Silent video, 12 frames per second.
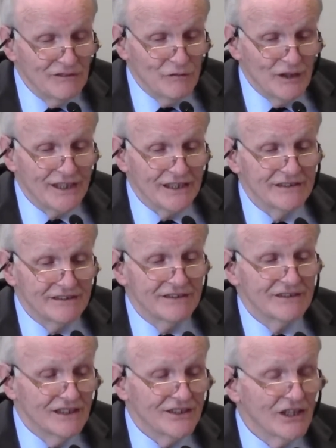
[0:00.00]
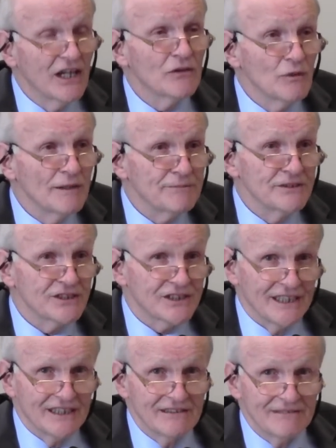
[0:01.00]
when a non-weapon
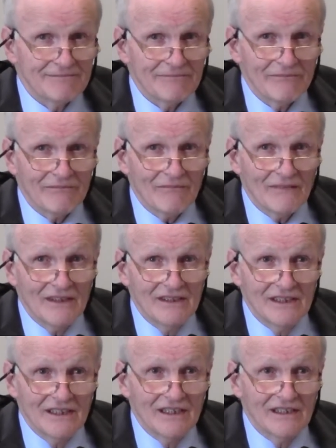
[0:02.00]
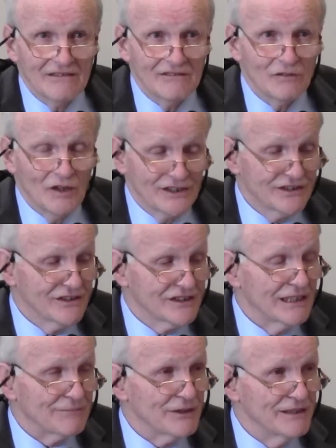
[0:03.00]
state wants to
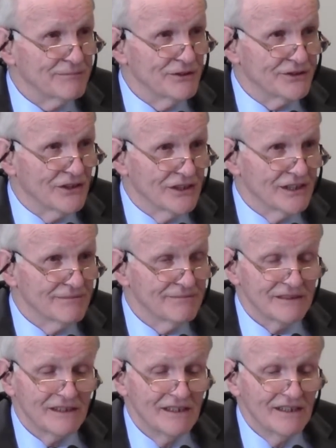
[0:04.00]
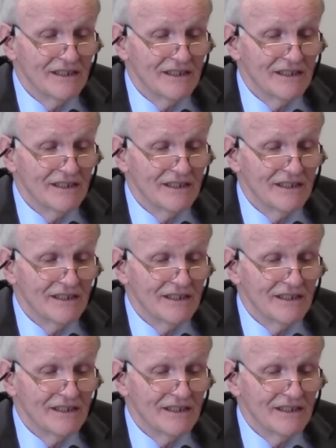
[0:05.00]
separate plutonium,